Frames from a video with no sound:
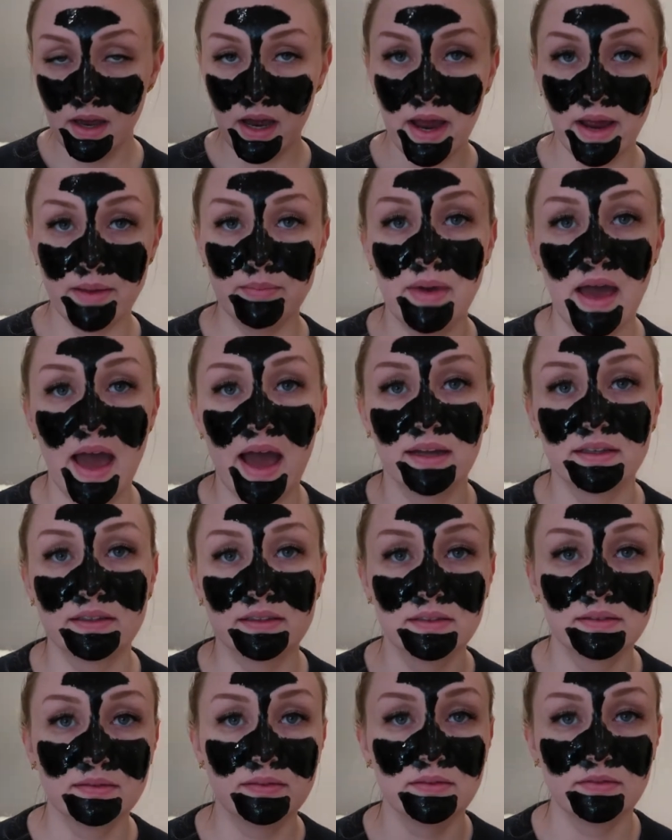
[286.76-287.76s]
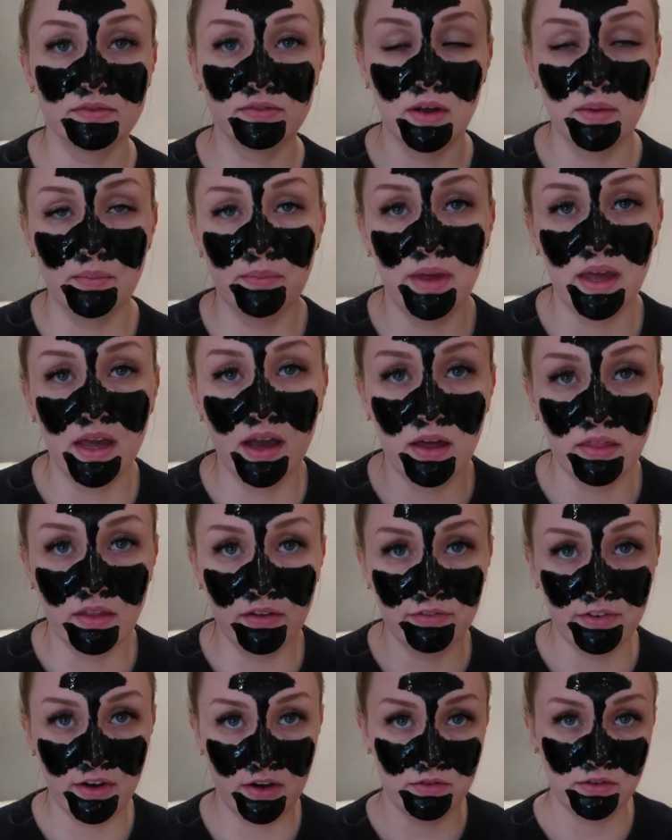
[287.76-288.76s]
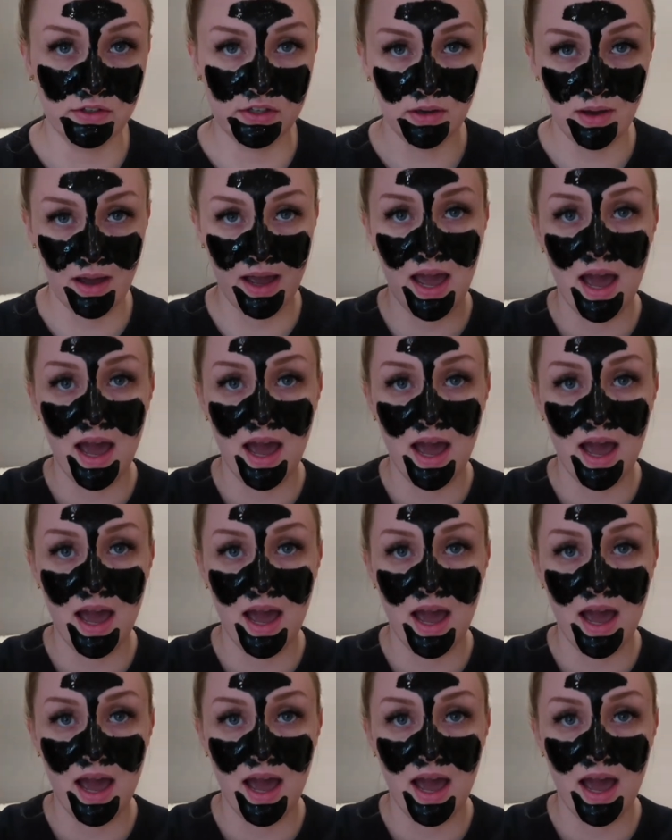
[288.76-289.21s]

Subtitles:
I'm back from being on the phone. So I